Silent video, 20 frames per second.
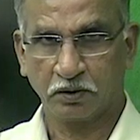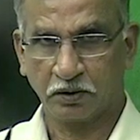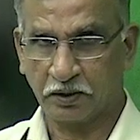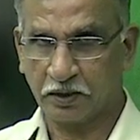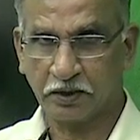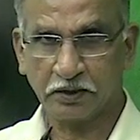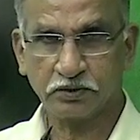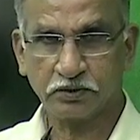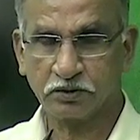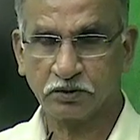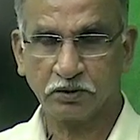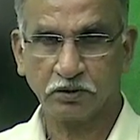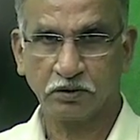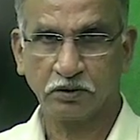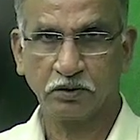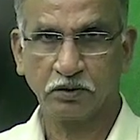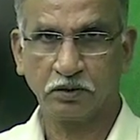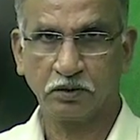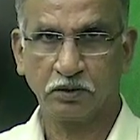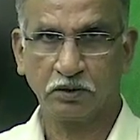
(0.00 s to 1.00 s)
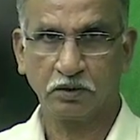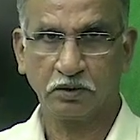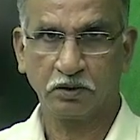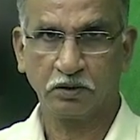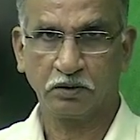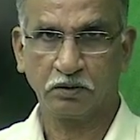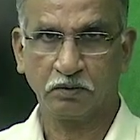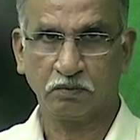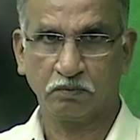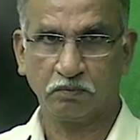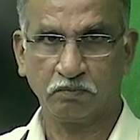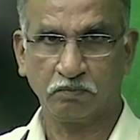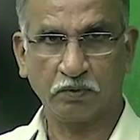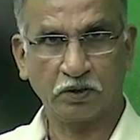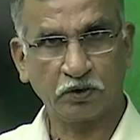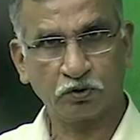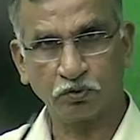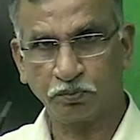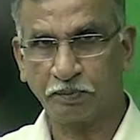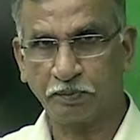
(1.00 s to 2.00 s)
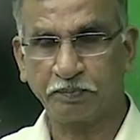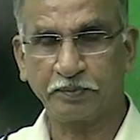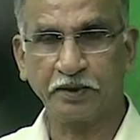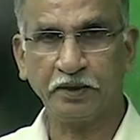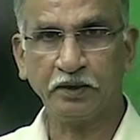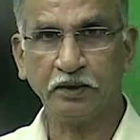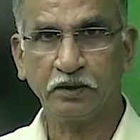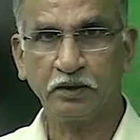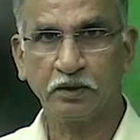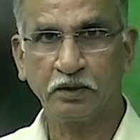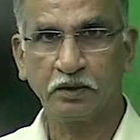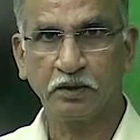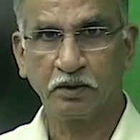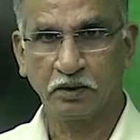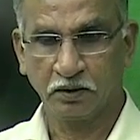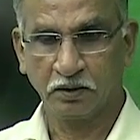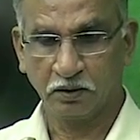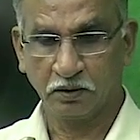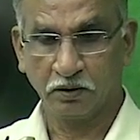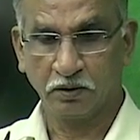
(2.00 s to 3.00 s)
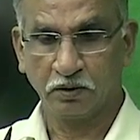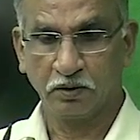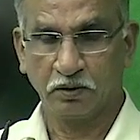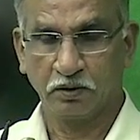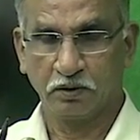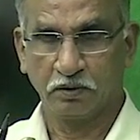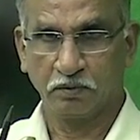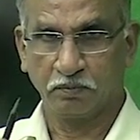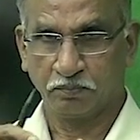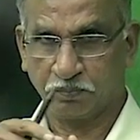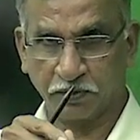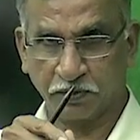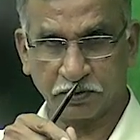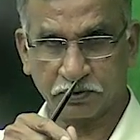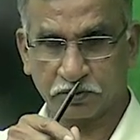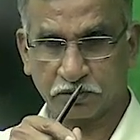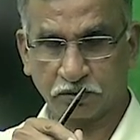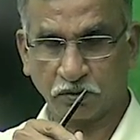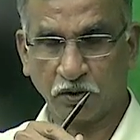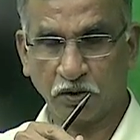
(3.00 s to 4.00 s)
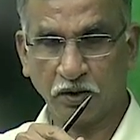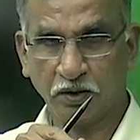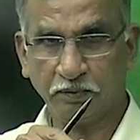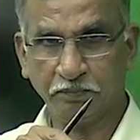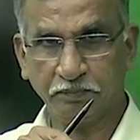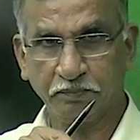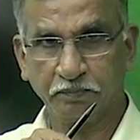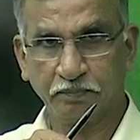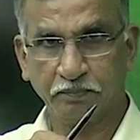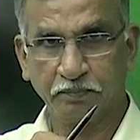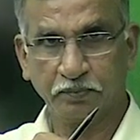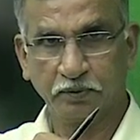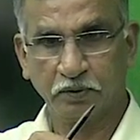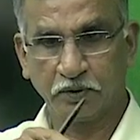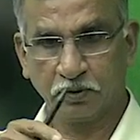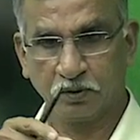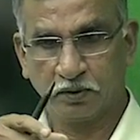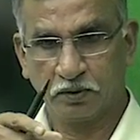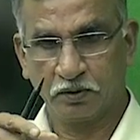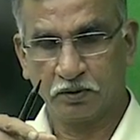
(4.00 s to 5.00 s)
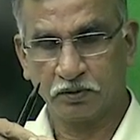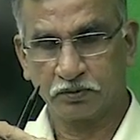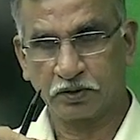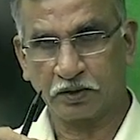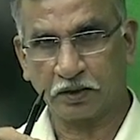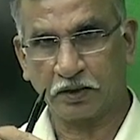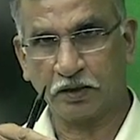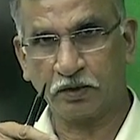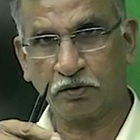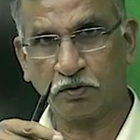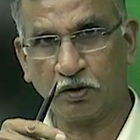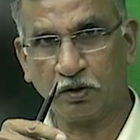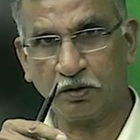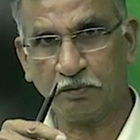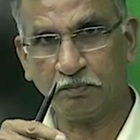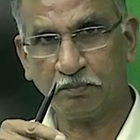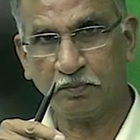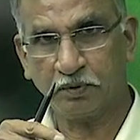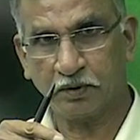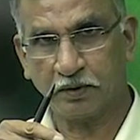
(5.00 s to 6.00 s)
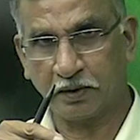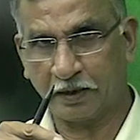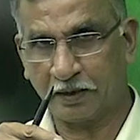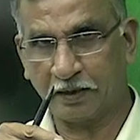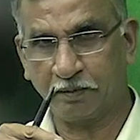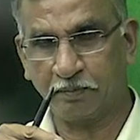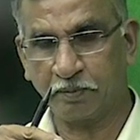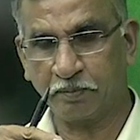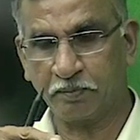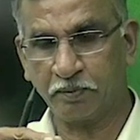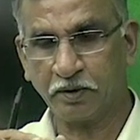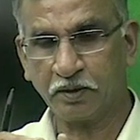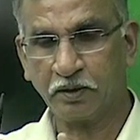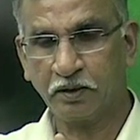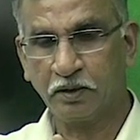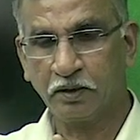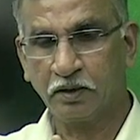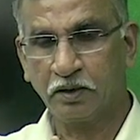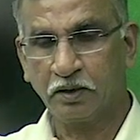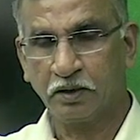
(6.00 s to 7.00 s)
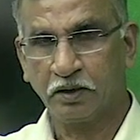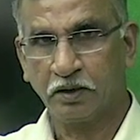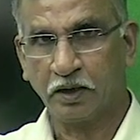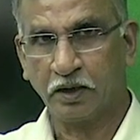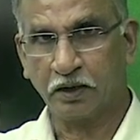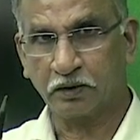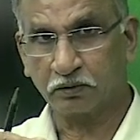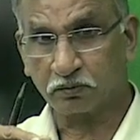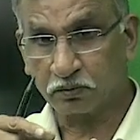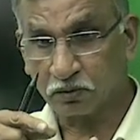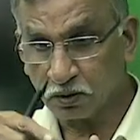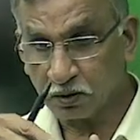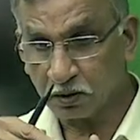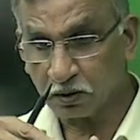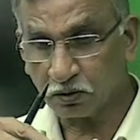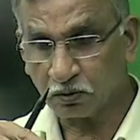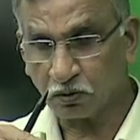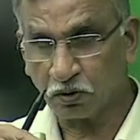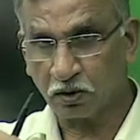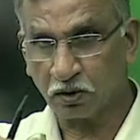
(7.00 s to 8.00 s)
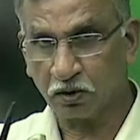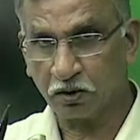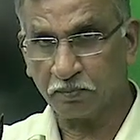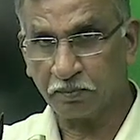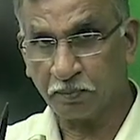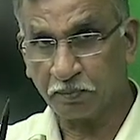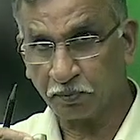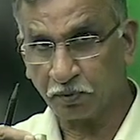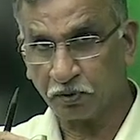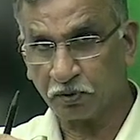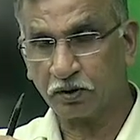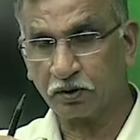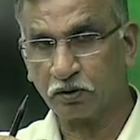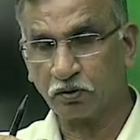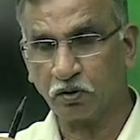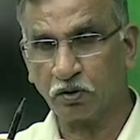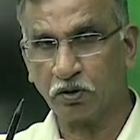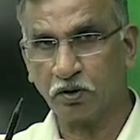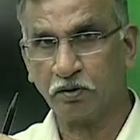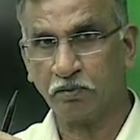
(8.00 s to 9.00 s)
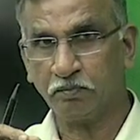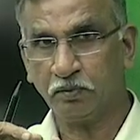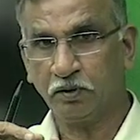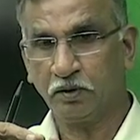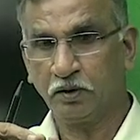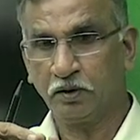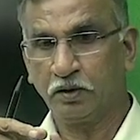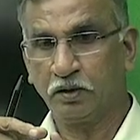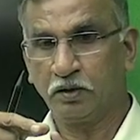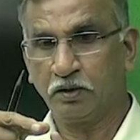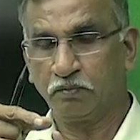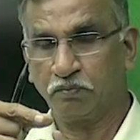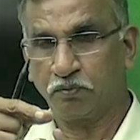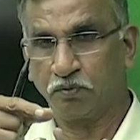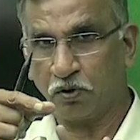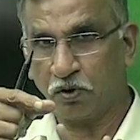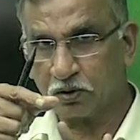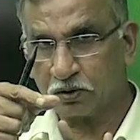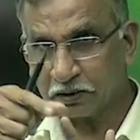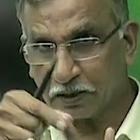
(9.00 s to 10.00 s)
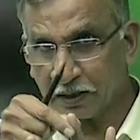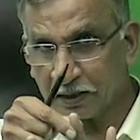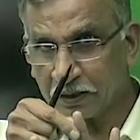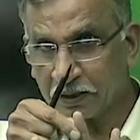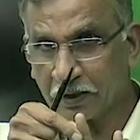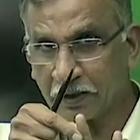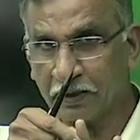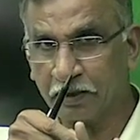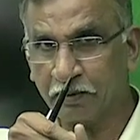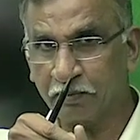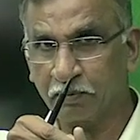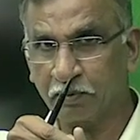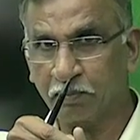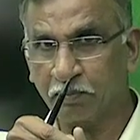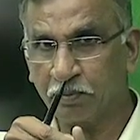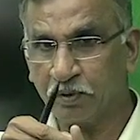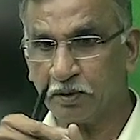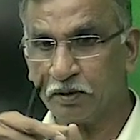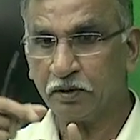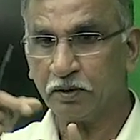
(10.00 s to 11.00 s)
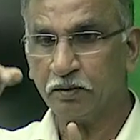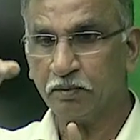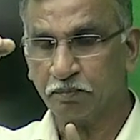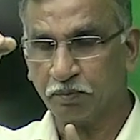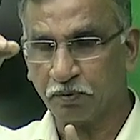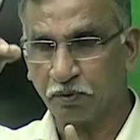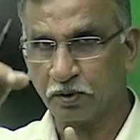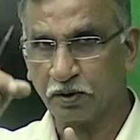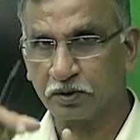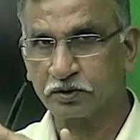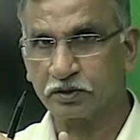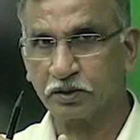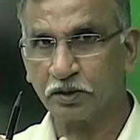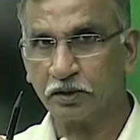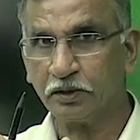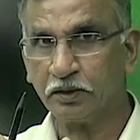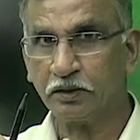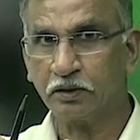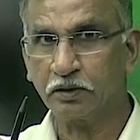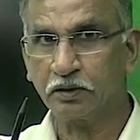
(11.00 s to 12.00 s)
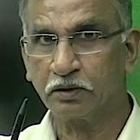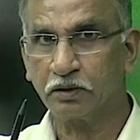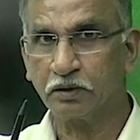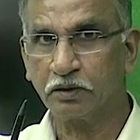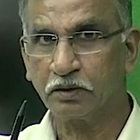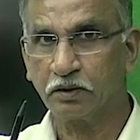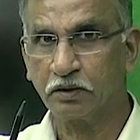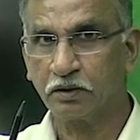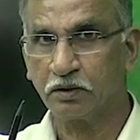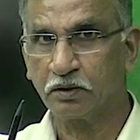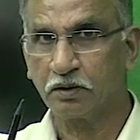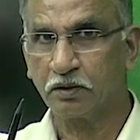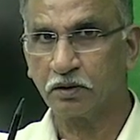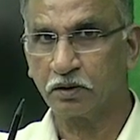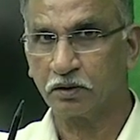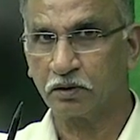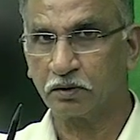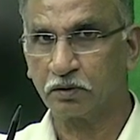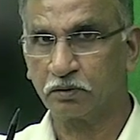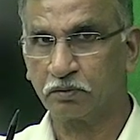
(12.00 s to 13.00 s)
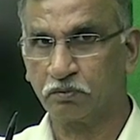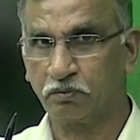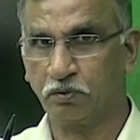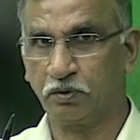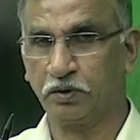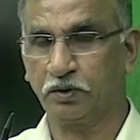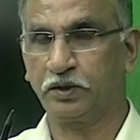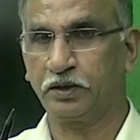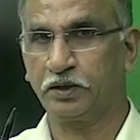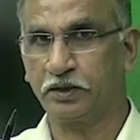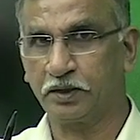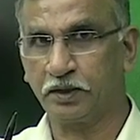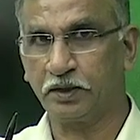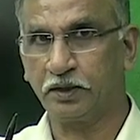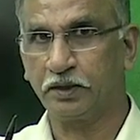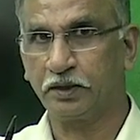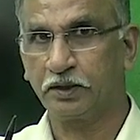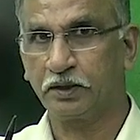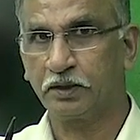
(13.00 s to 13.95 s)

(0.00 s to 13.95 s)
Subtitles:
days 1 to 15. First column, second column, random number, and third column, important column, for that random number, production quantity.